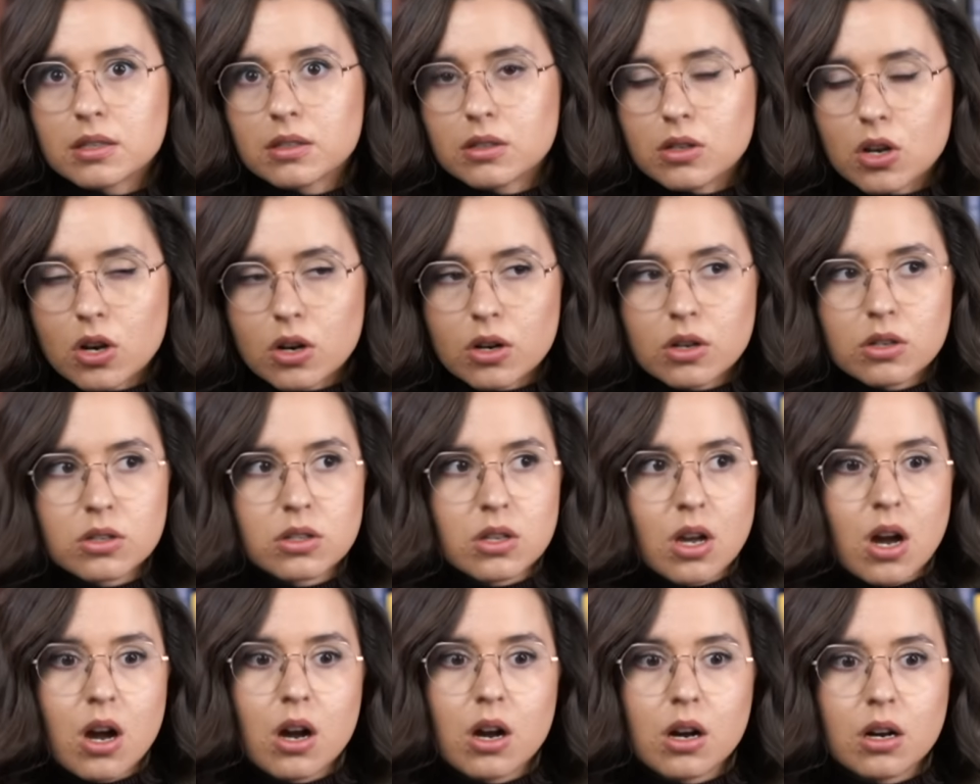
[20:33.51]
nerds
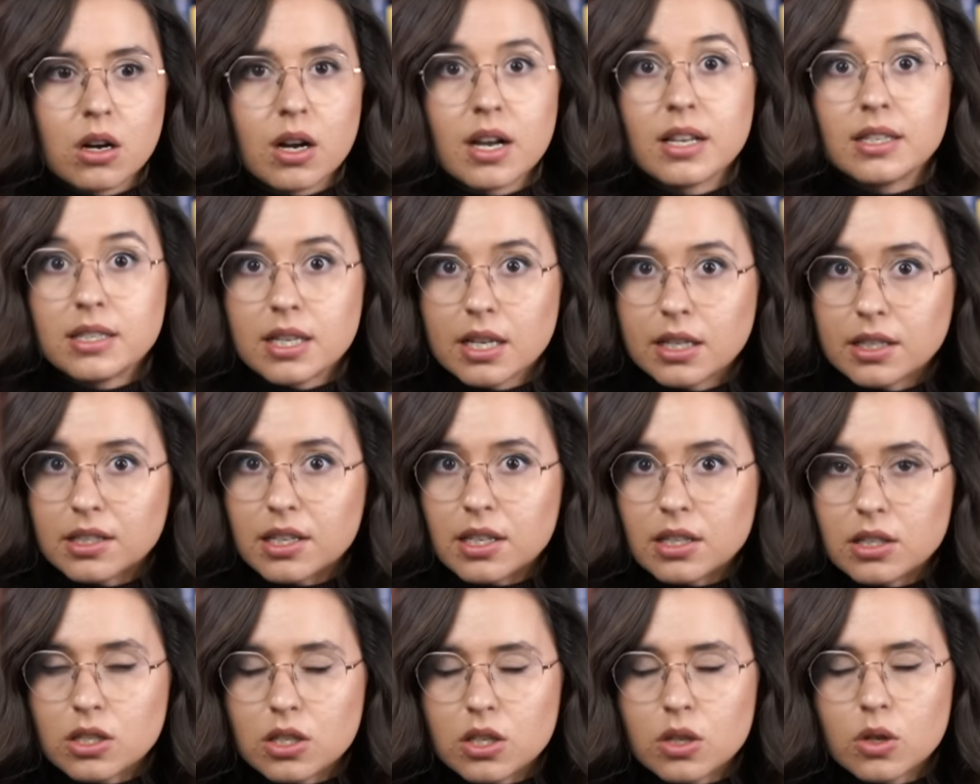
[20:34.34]
are
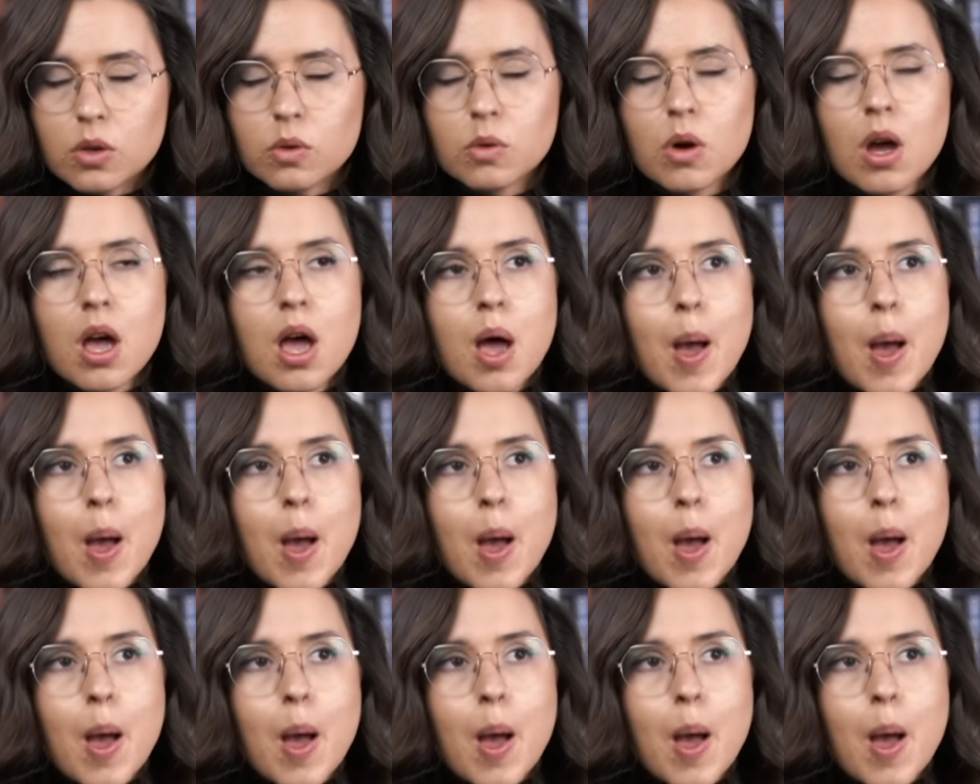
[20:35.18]
addicted to.